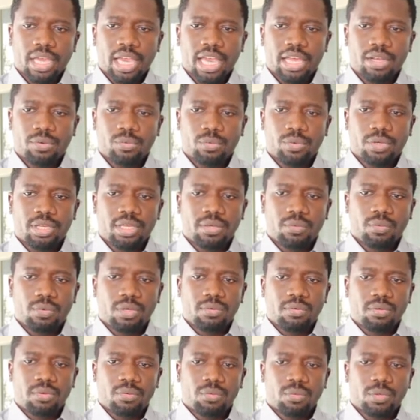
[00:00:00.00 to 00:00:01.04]
And
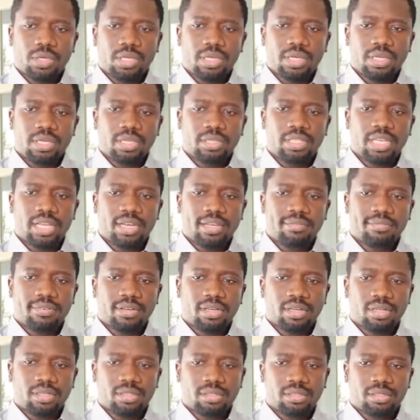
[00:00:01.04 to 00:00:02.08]
we
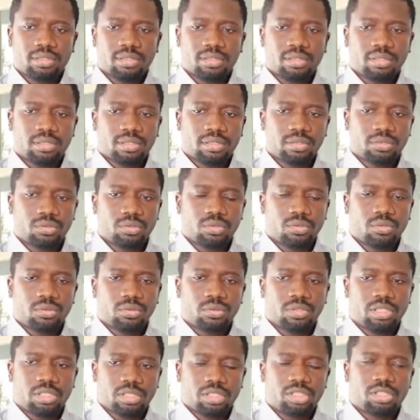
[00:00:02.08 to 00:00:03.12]
deliver to
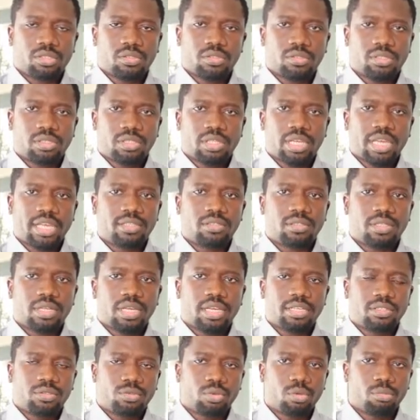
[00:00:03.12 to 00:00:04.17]
teachers
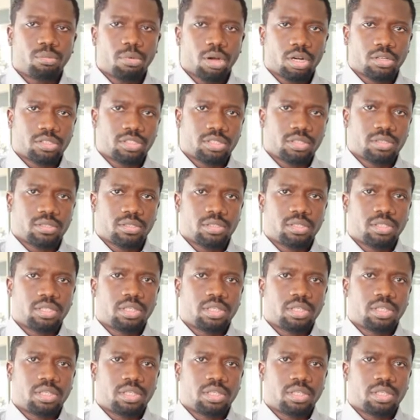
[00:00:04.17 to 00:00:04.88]
a toolbox